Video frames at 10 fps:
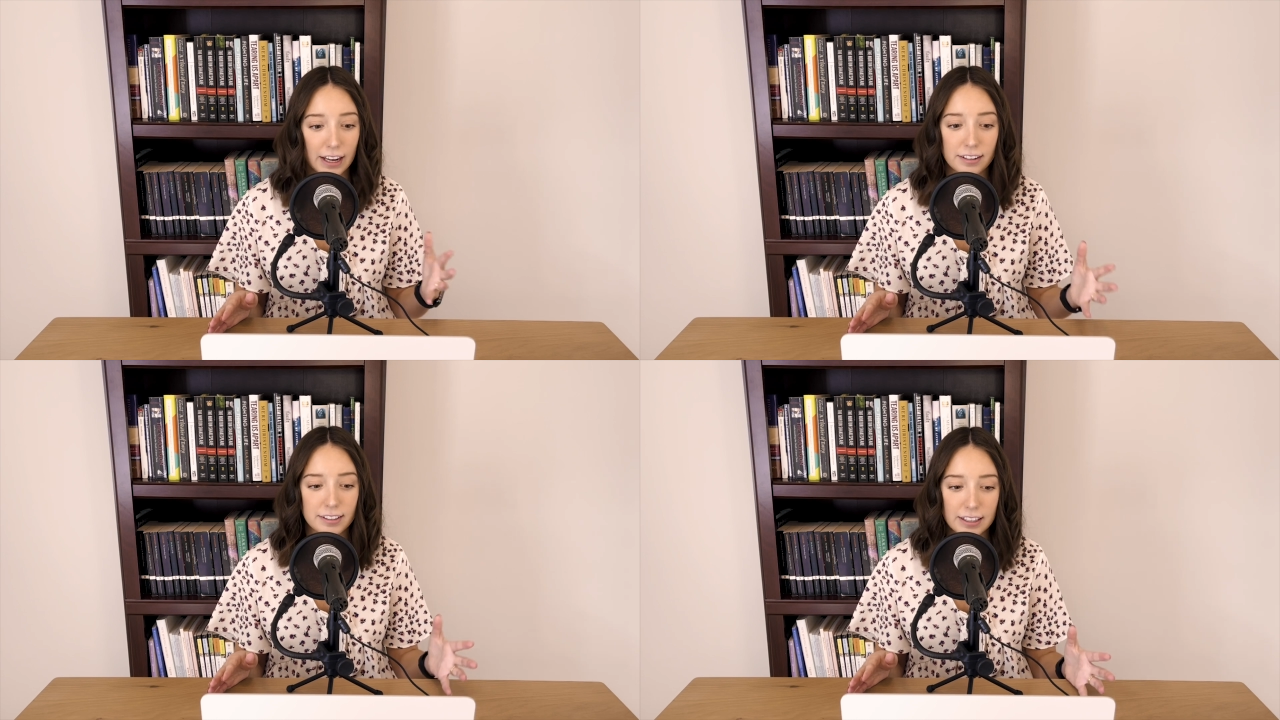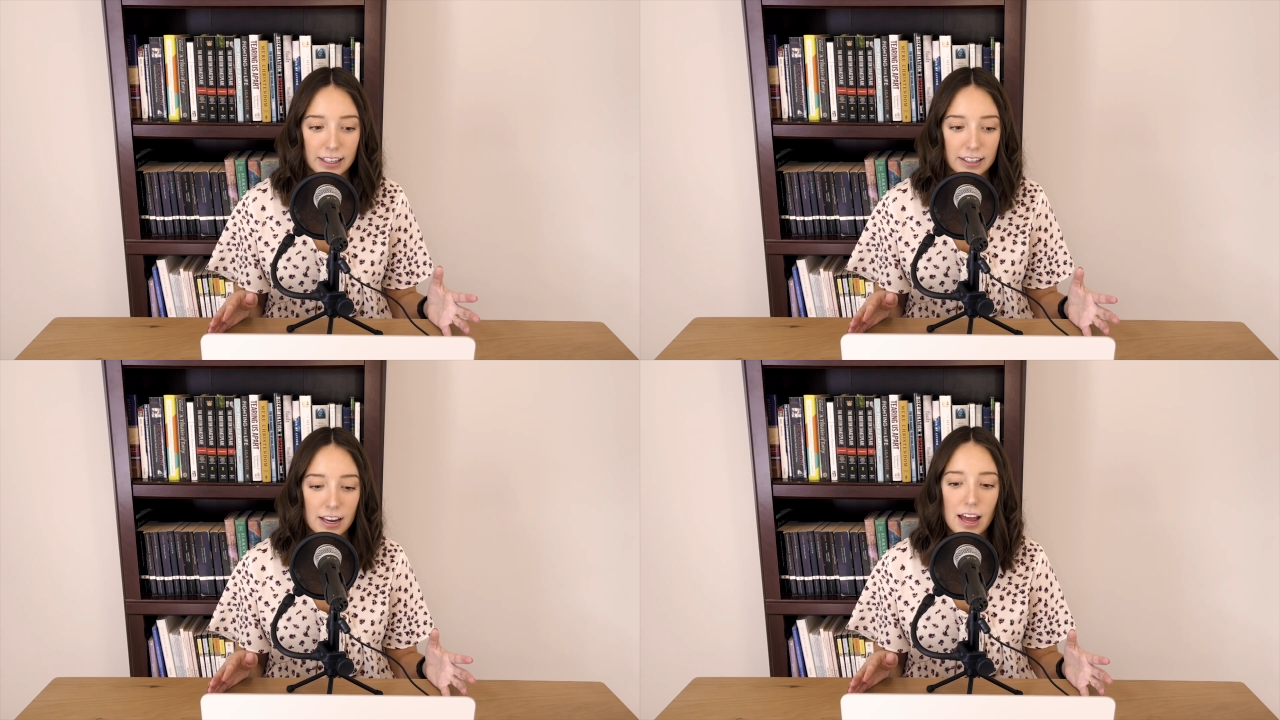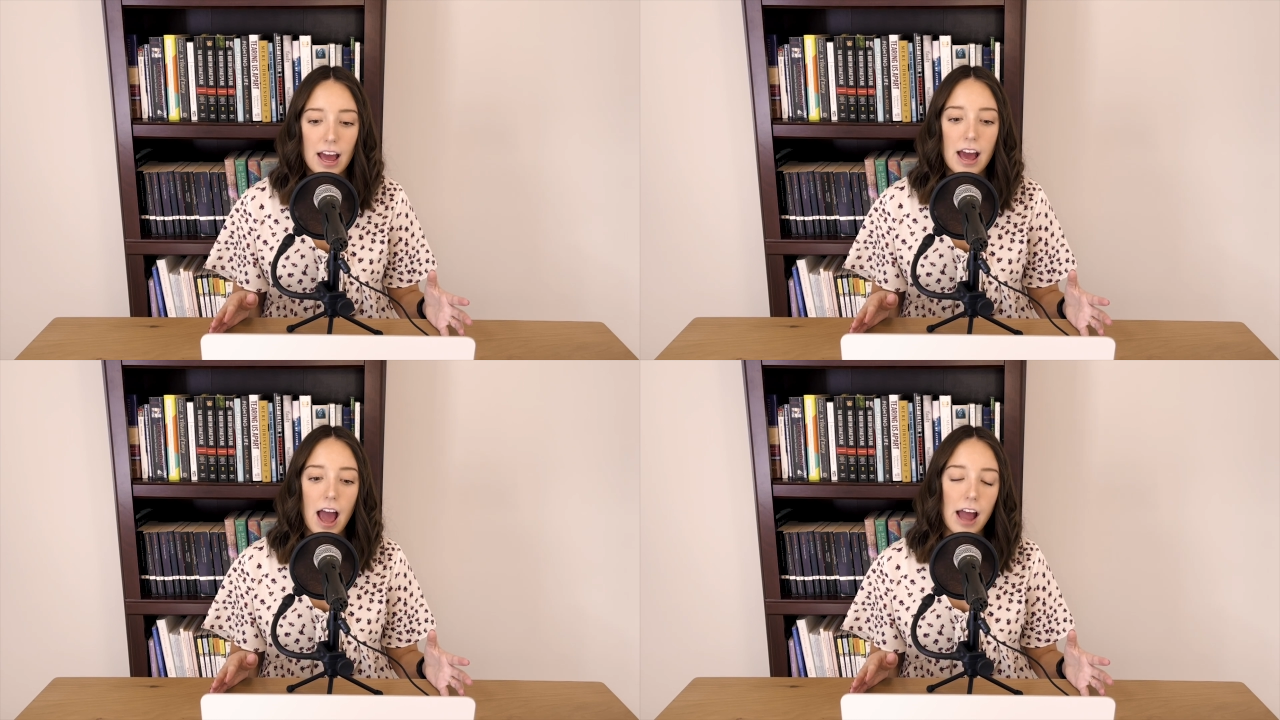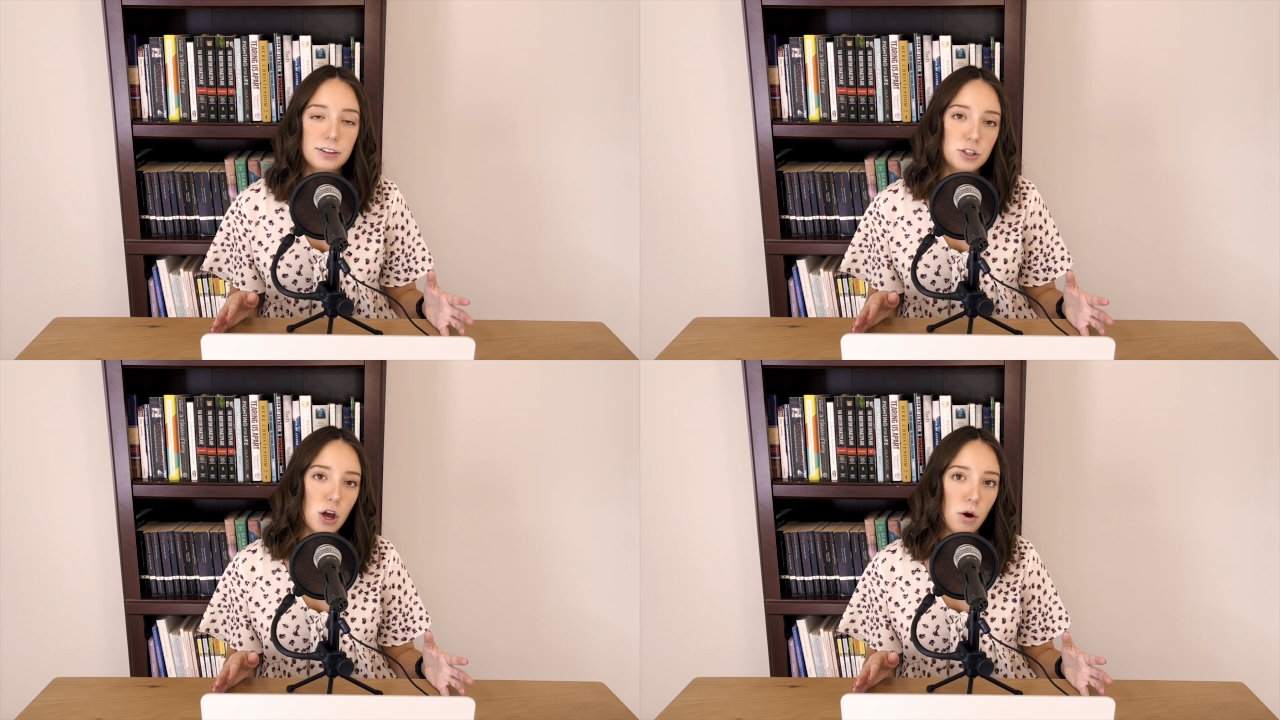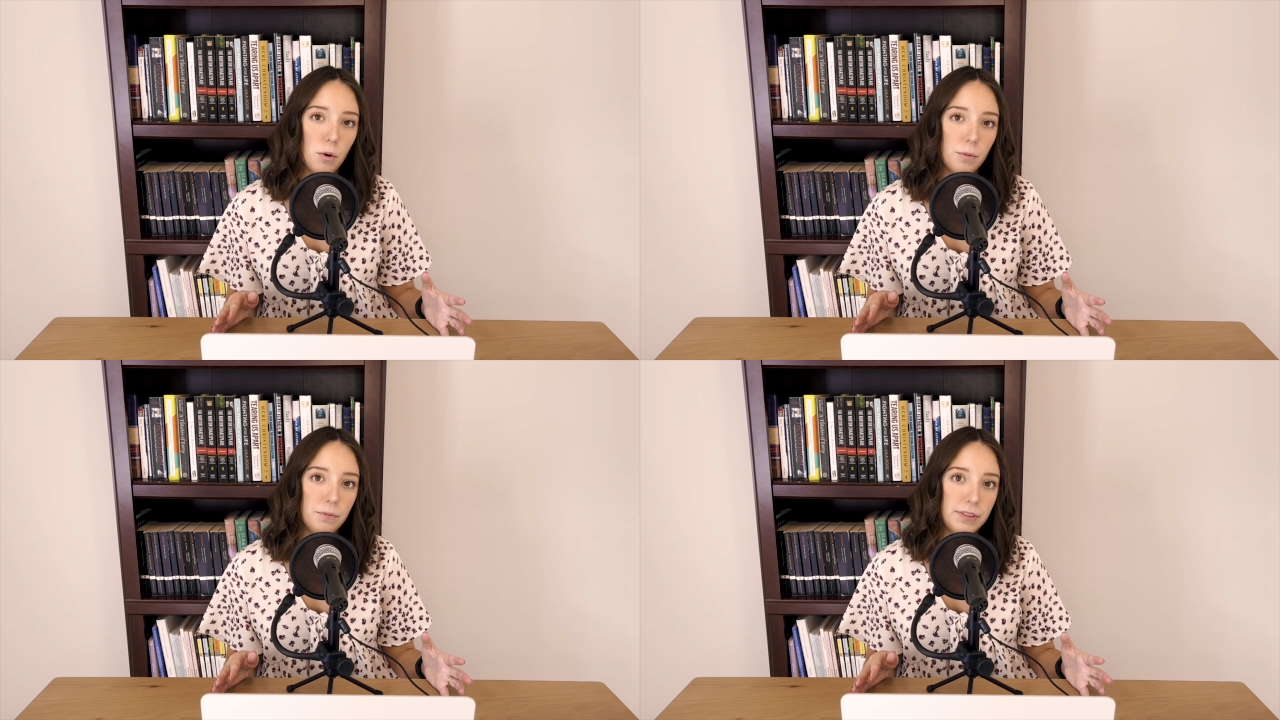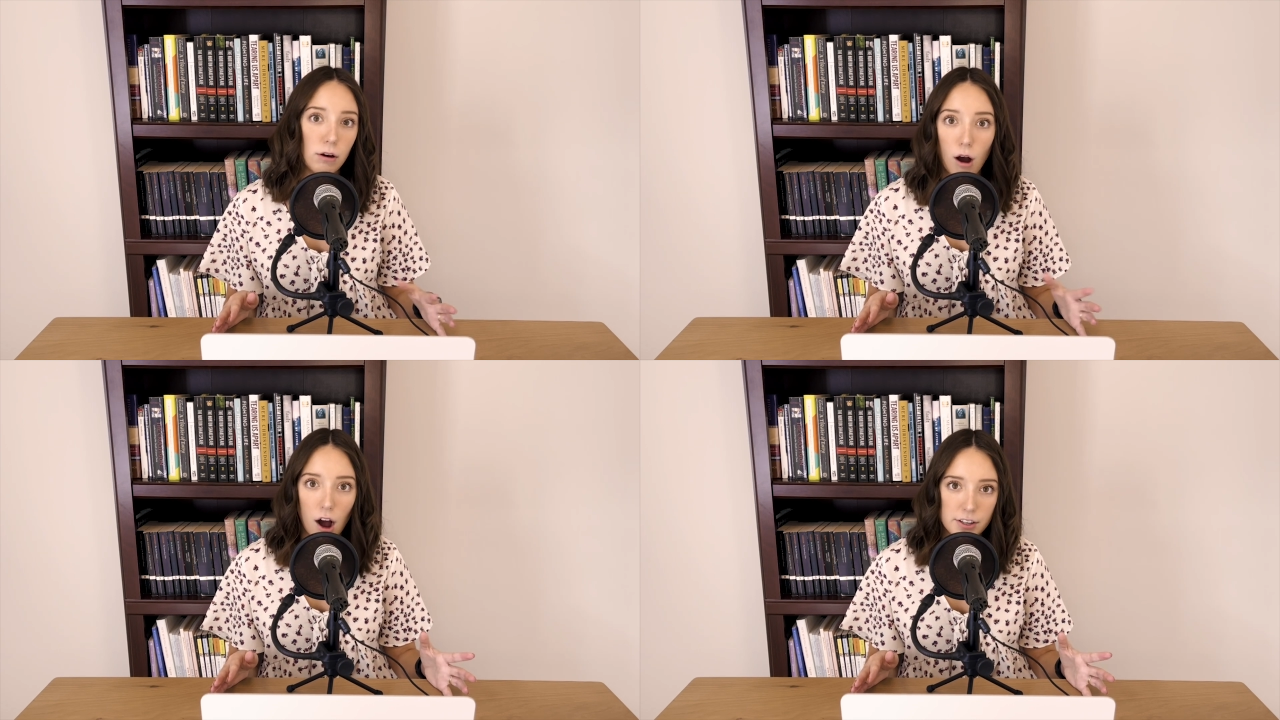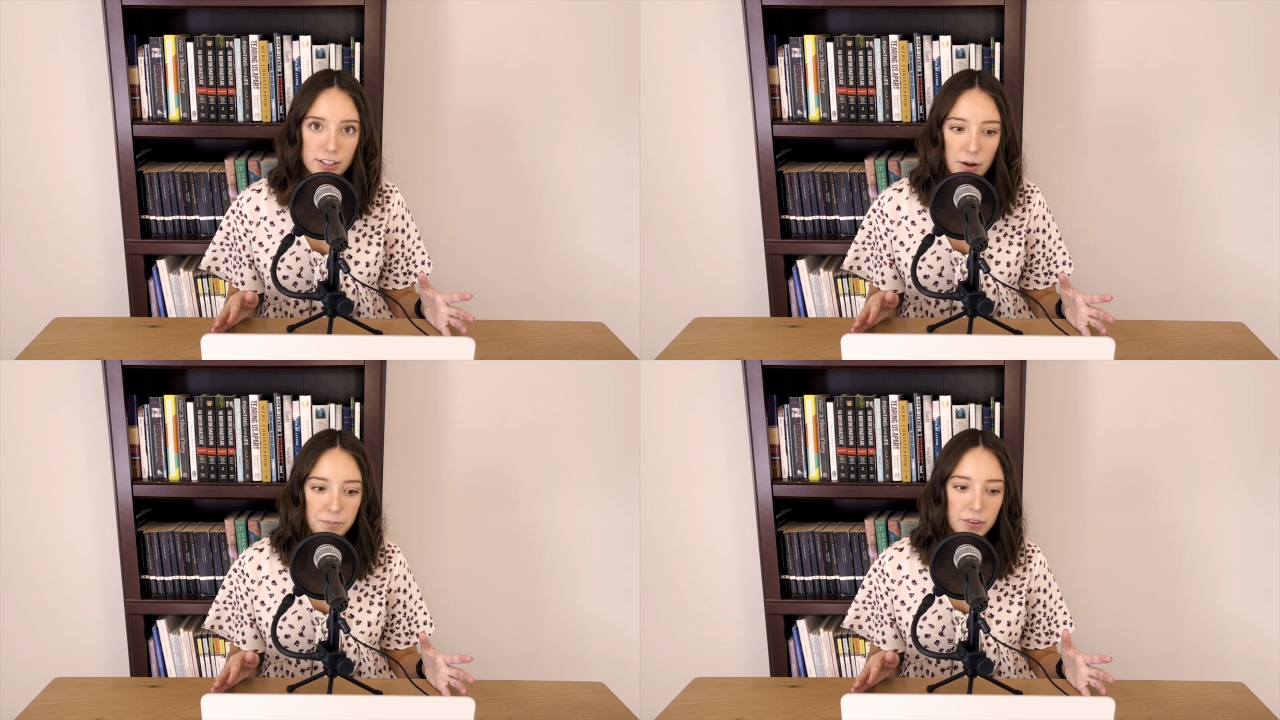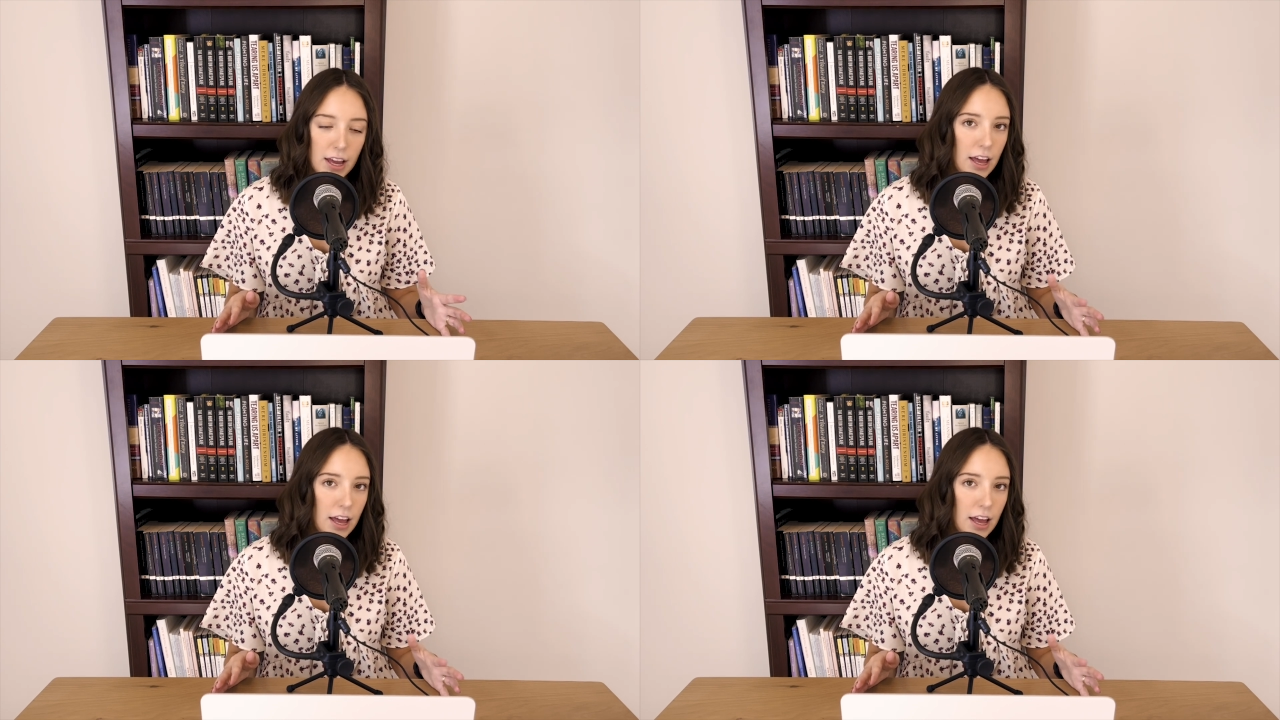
and need. And so they're awesome.